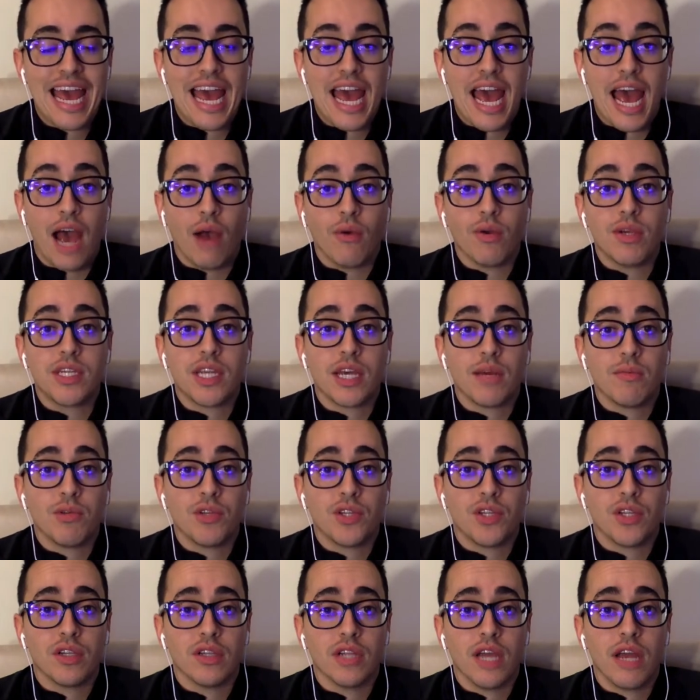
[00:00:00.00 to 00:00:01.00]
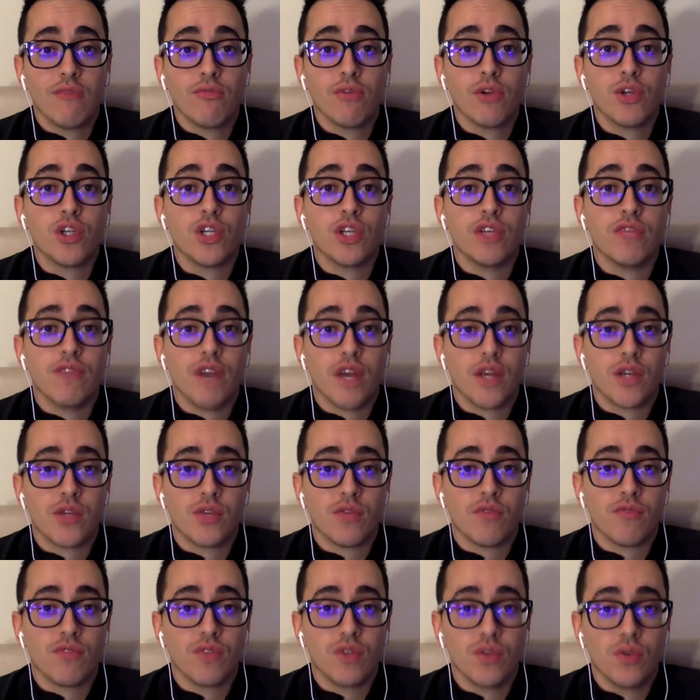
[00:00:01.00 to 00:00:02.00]
how he's able to leverage
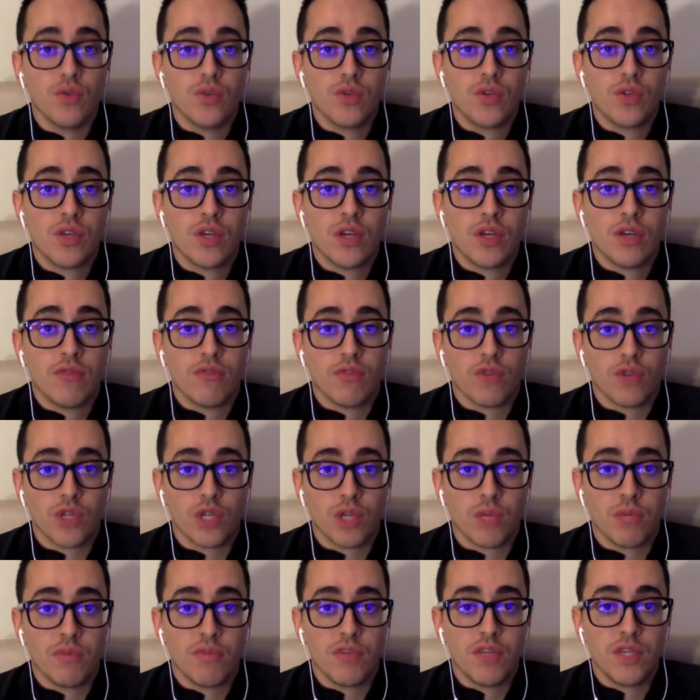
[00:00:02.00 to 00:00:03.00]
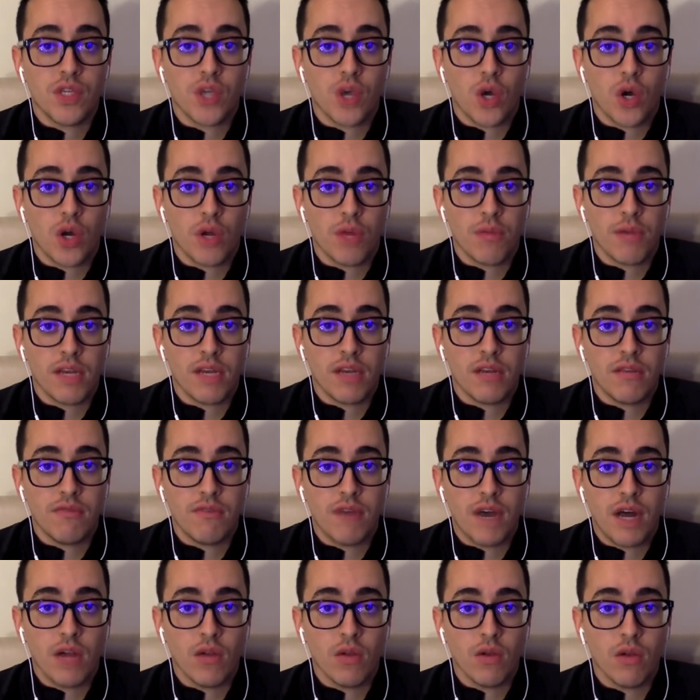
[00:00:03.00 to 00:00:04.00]
InvestorFuse for some of his automated
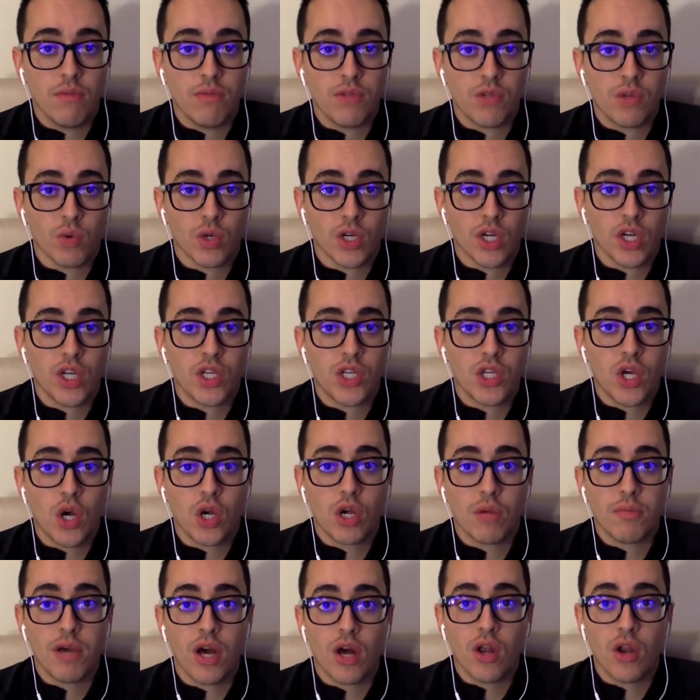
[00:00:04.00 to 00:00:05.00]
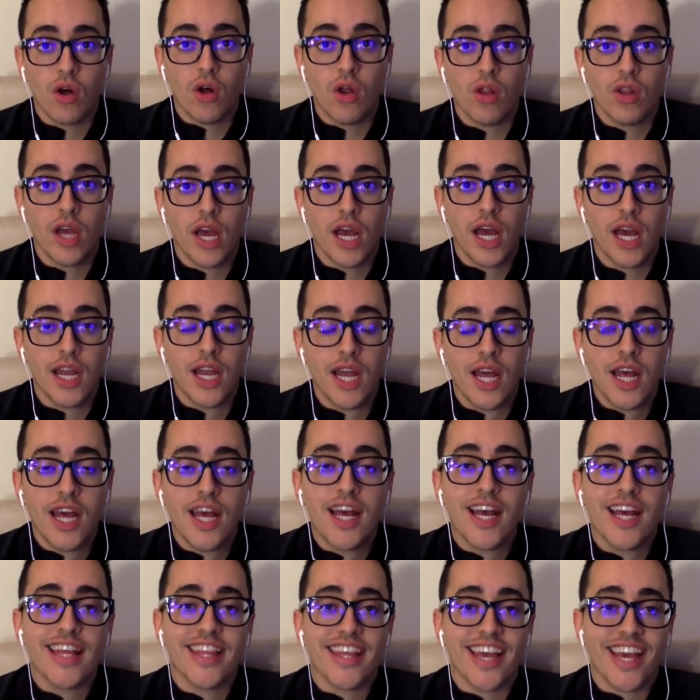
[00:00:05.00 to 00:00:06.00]
follow-ups. So we're going to talk about all that.
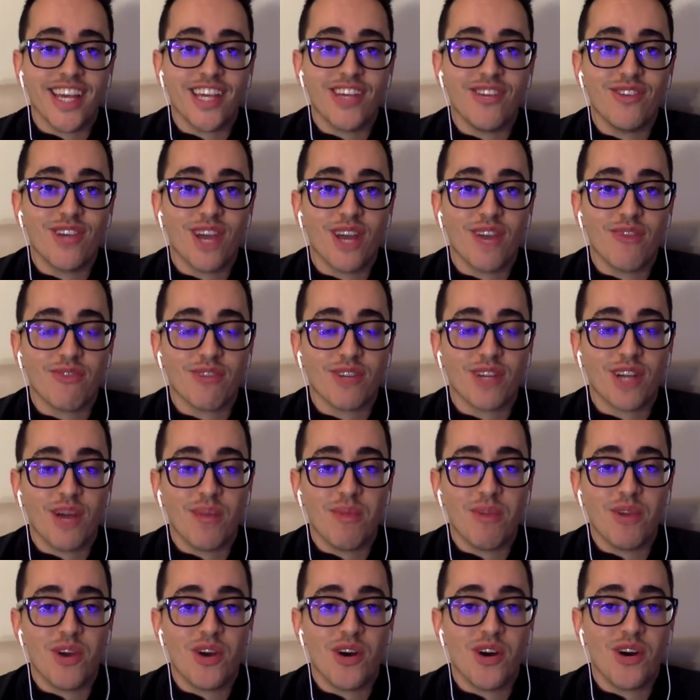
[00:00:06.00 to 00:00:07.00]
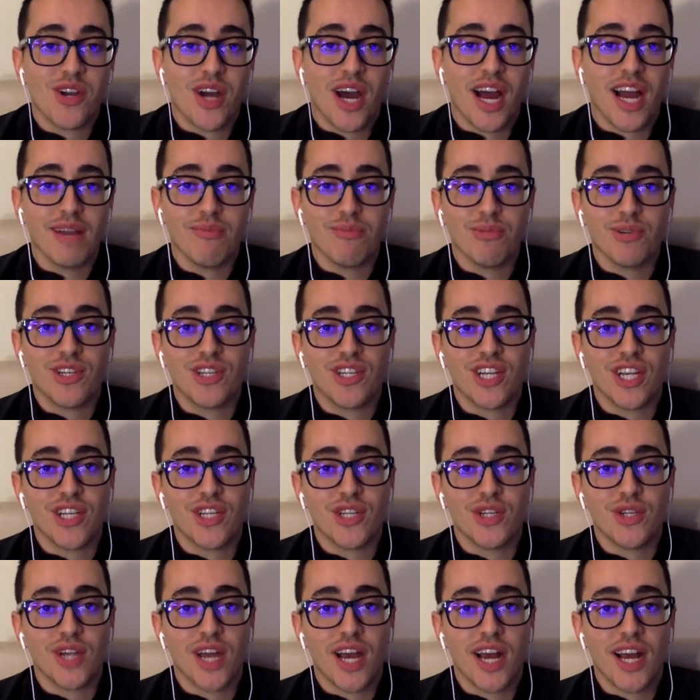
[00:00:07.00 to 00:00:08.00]
Thank you again for coming on. I
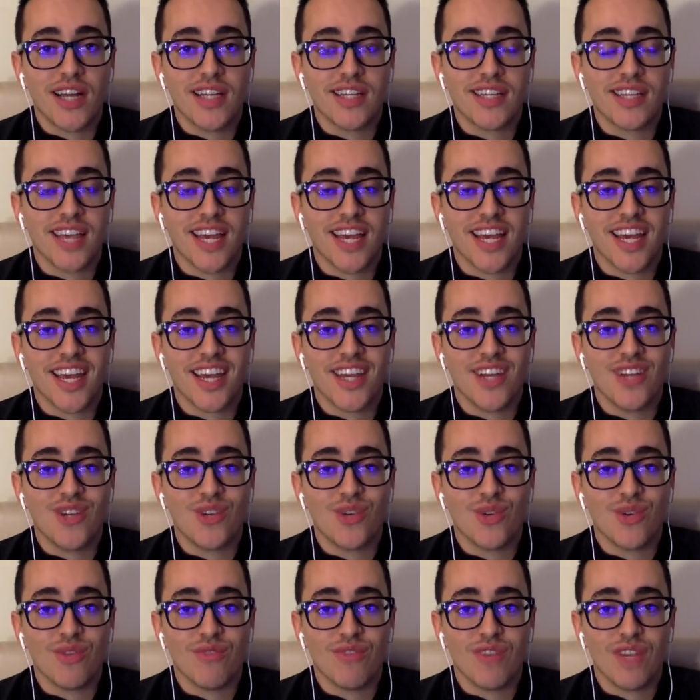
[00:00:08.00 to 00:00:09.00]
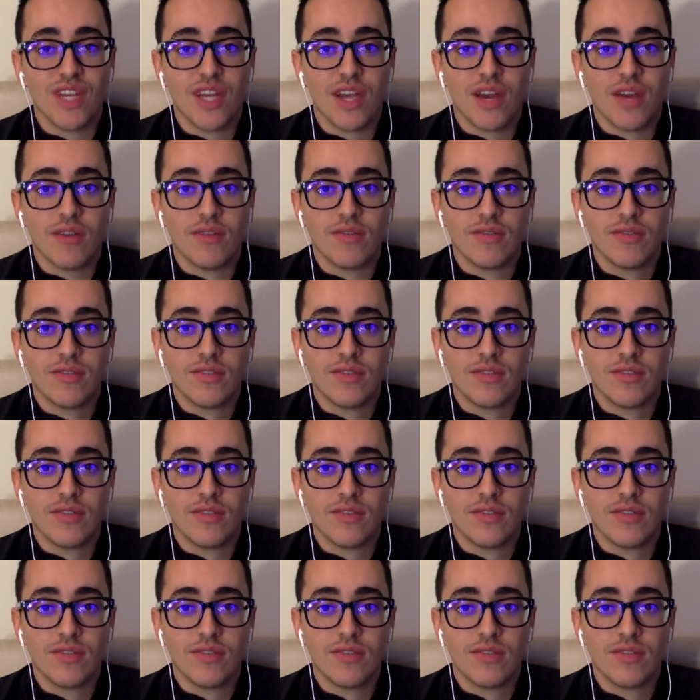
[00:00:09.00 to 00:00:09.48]
appreciate you guys and enjoy the video.